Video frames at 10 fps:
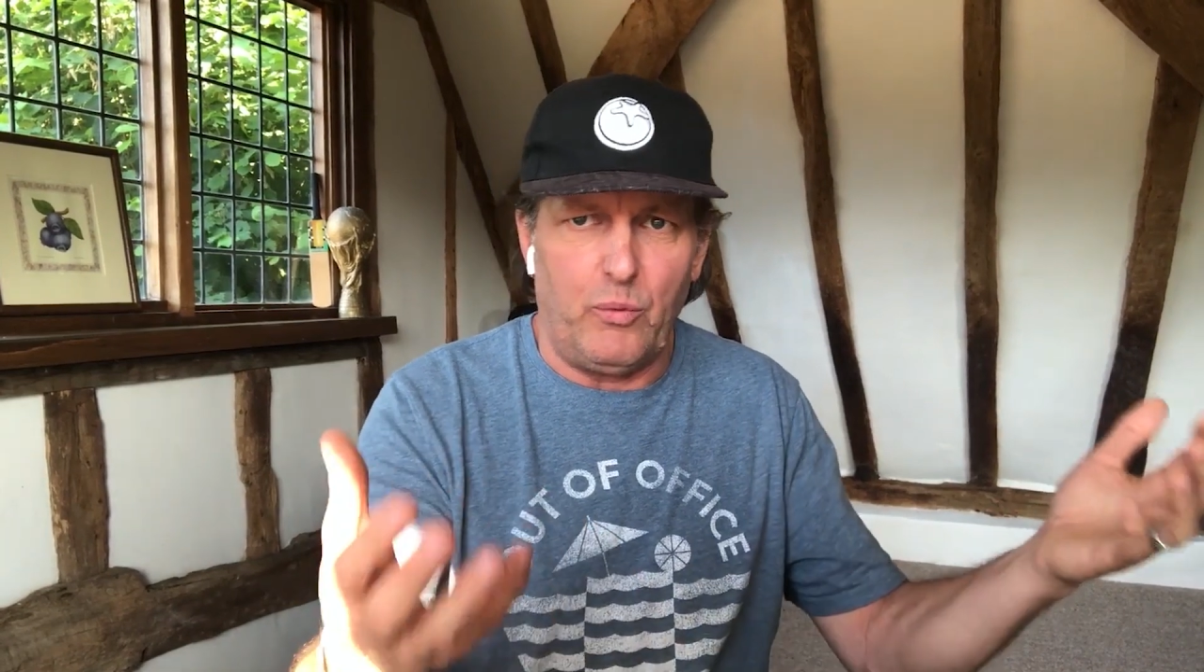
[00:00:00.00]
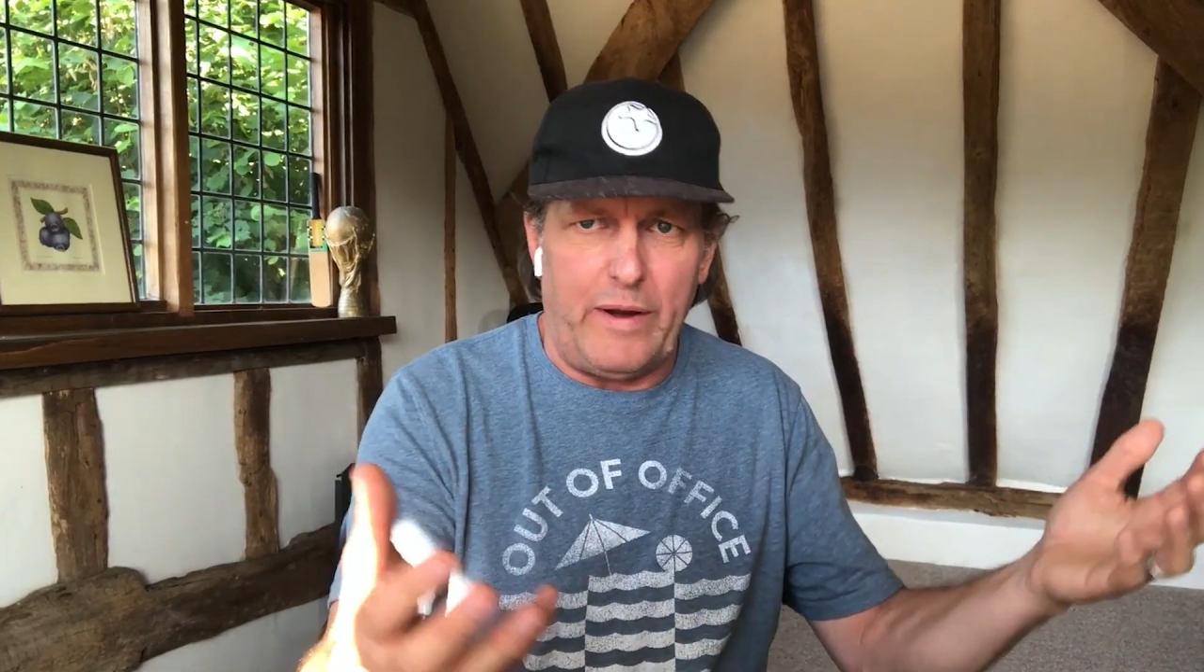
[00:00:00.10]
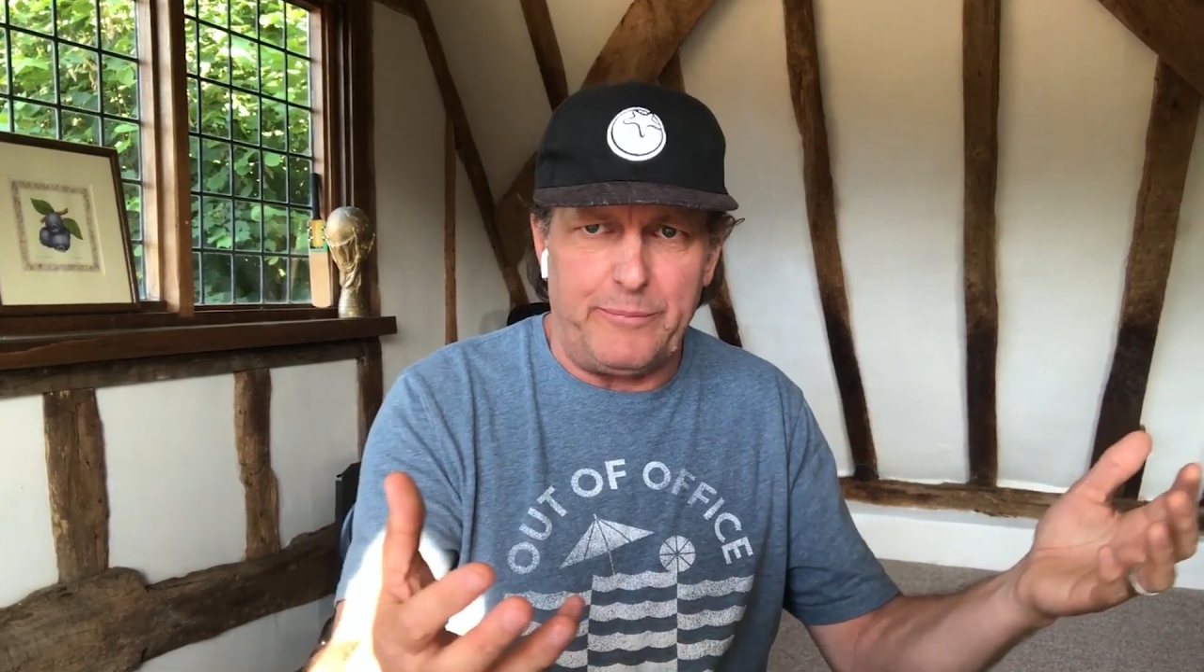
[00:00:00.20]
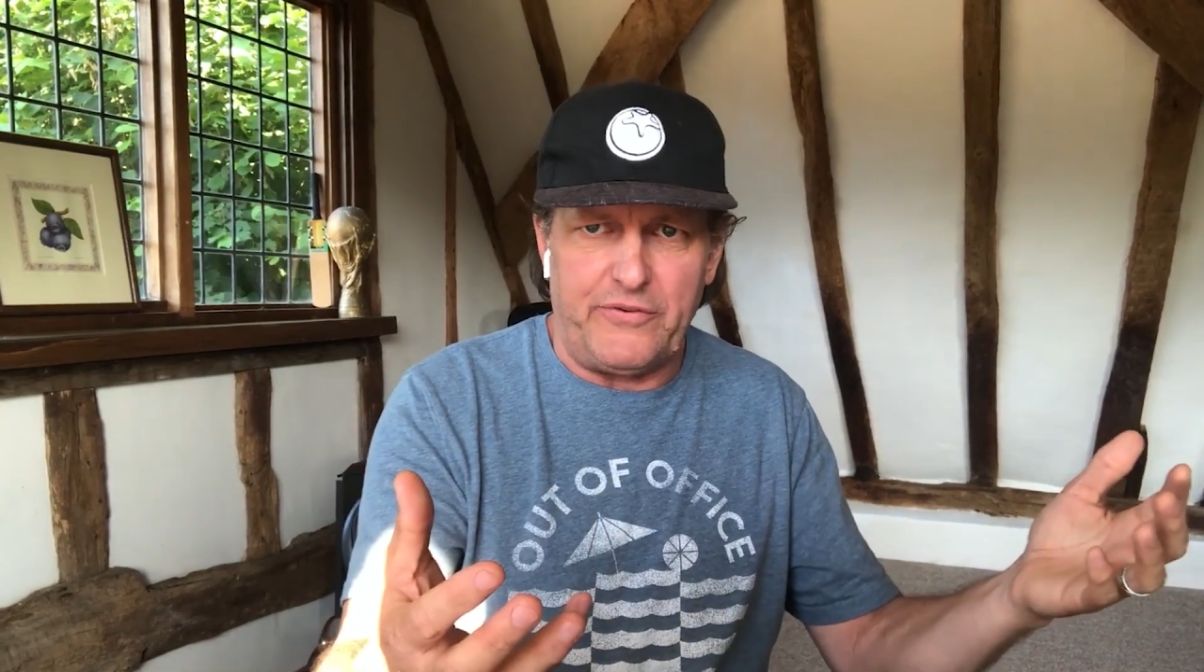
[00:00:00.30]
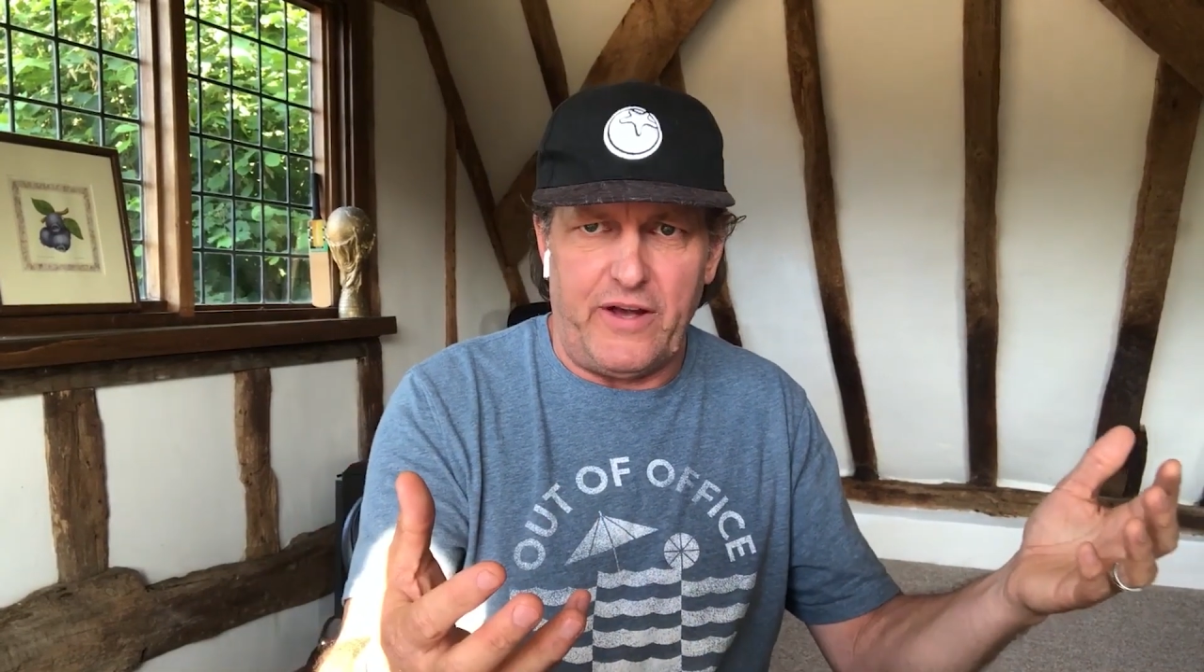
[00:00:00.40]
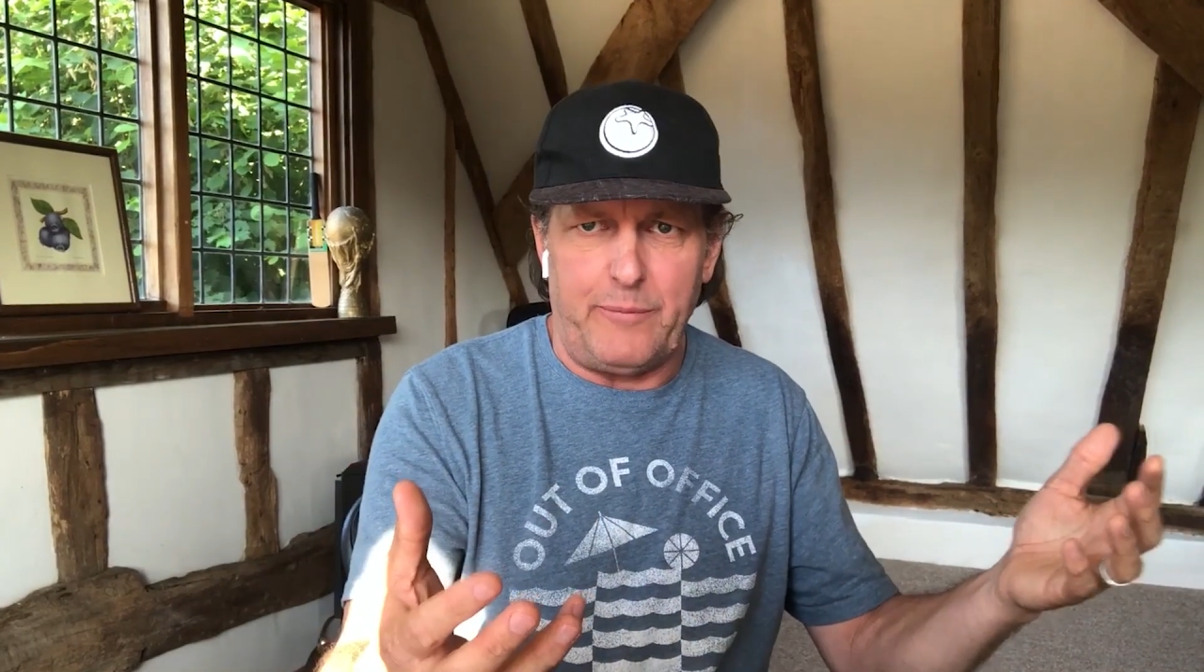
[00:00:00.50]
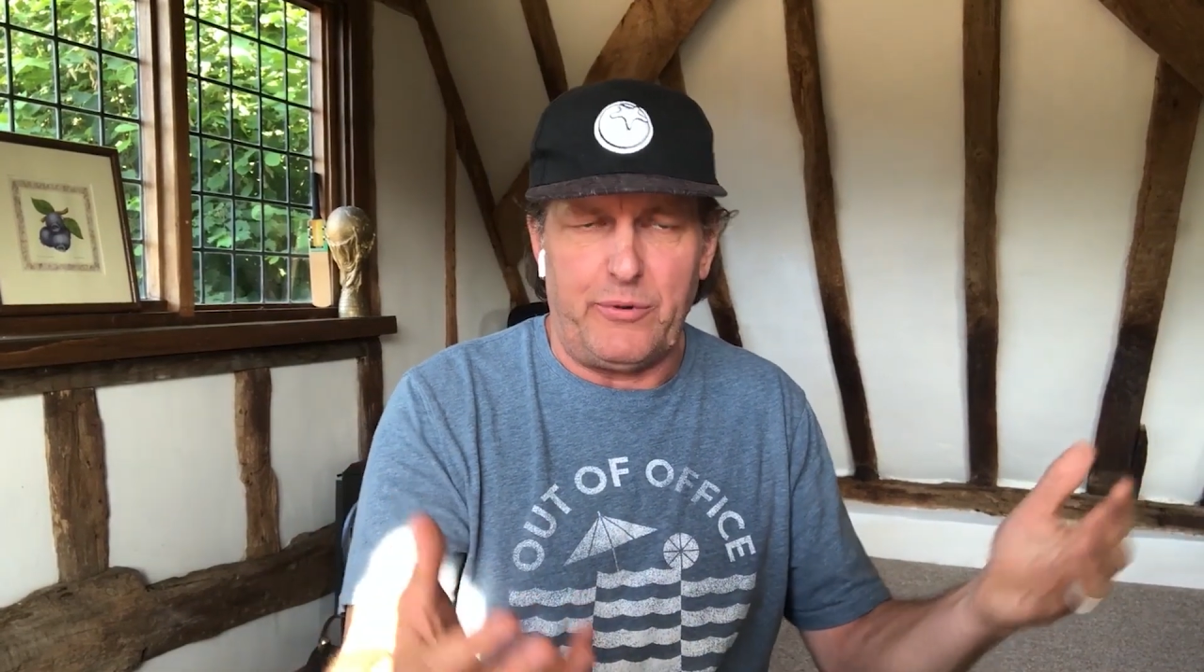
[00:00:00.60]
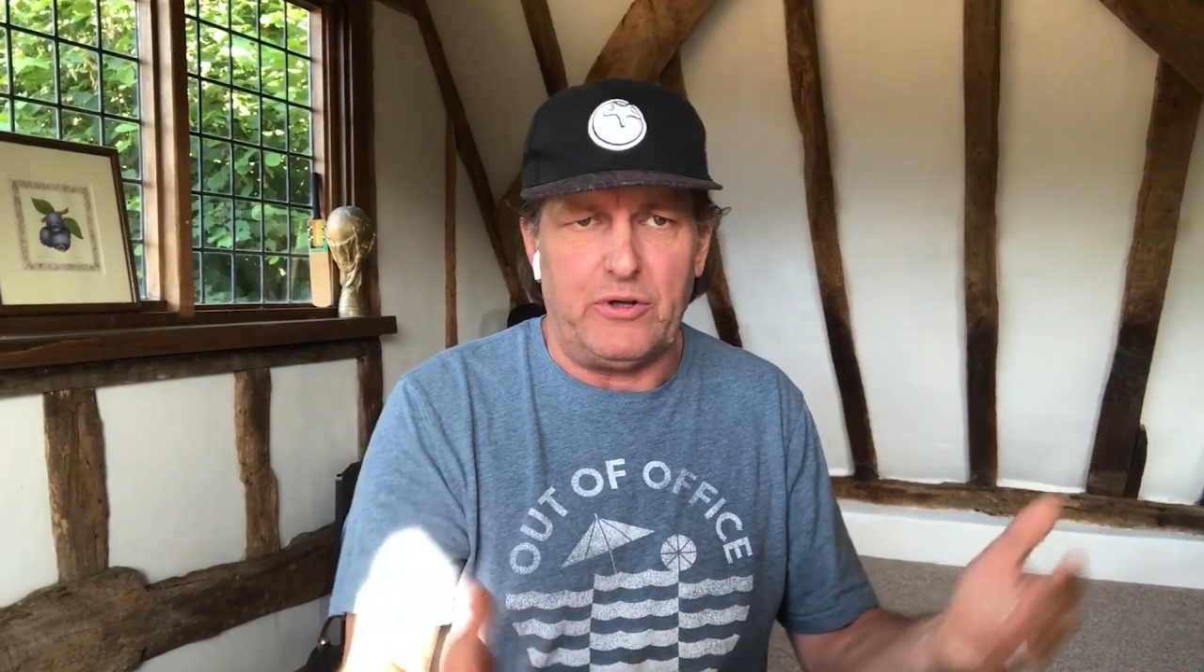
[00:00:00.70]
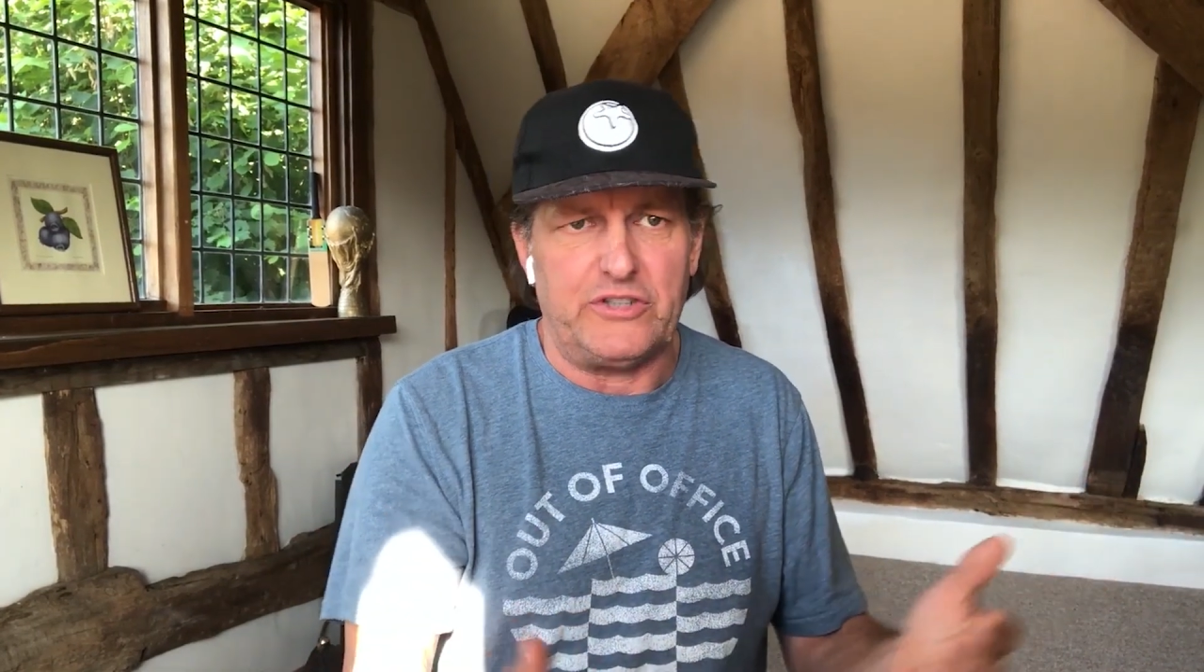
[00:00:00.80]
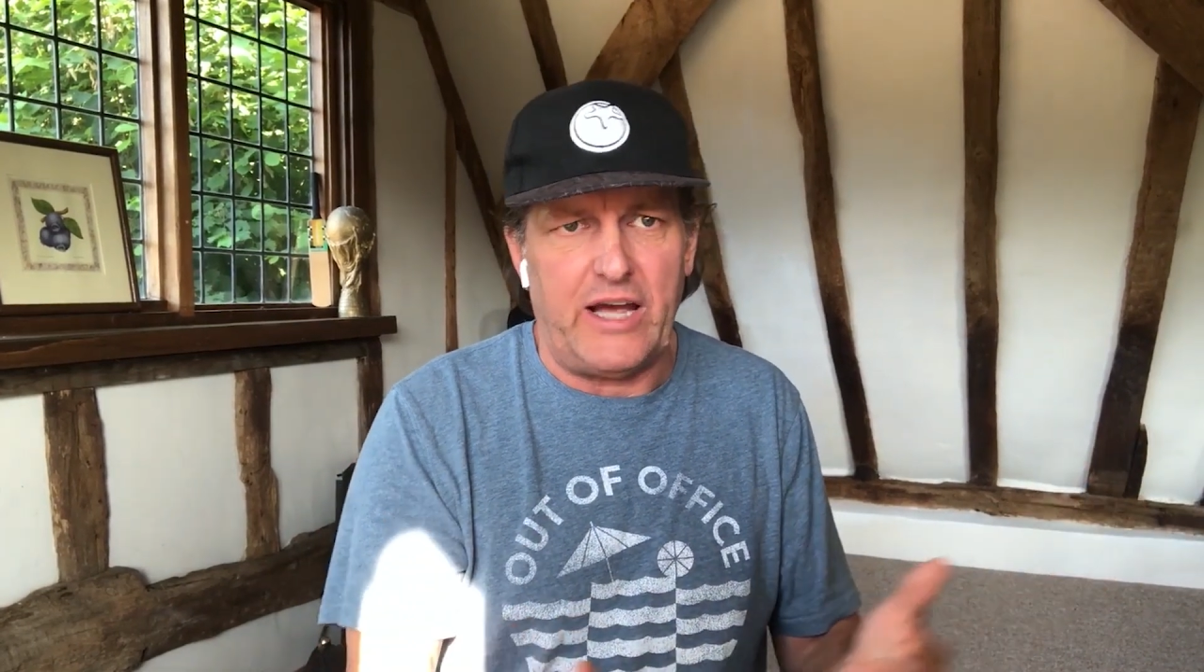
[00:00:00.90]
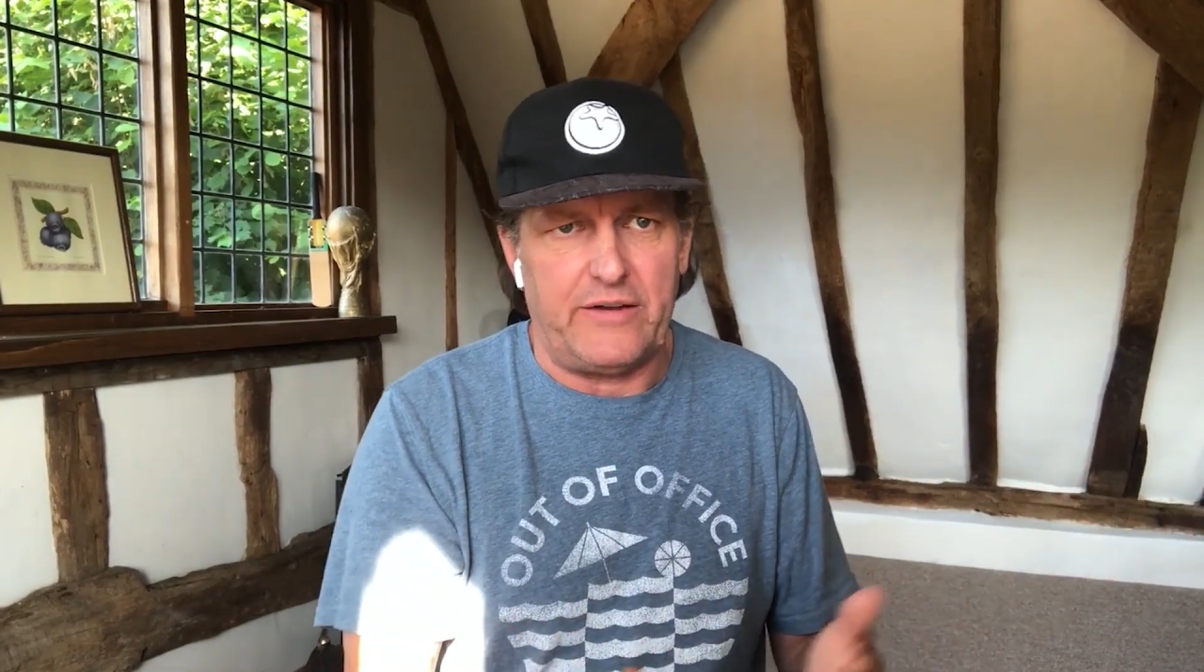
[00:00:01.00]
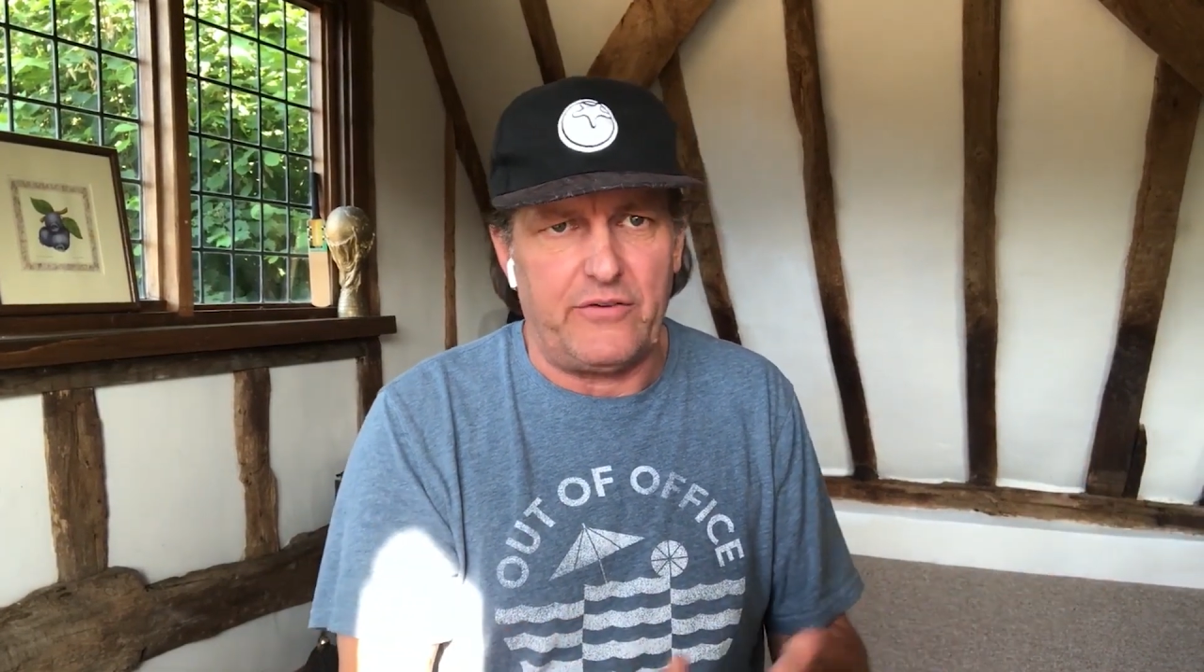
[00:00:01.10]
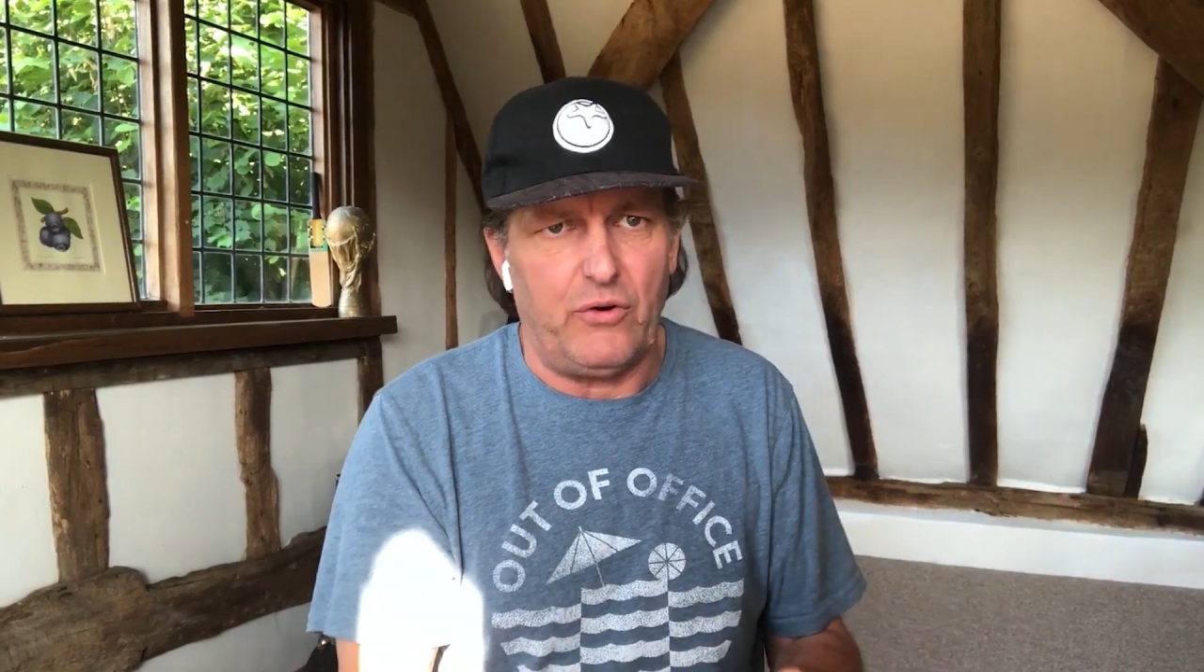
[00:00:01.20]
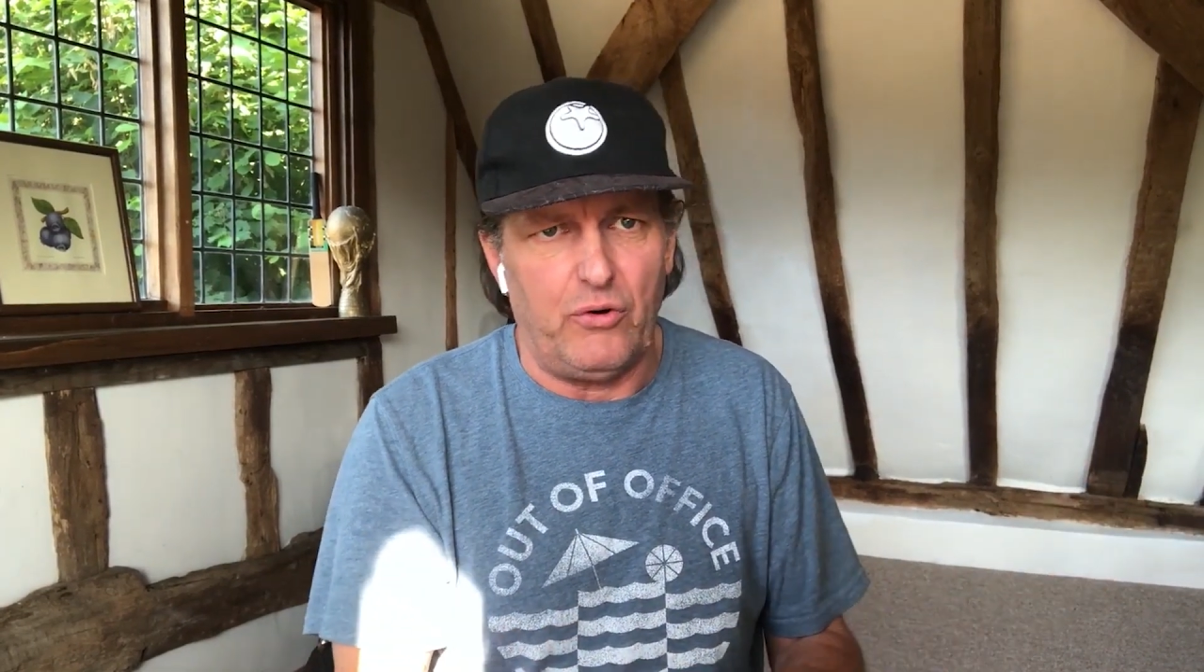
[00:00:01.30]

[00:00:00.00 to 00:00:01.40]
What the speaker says: website project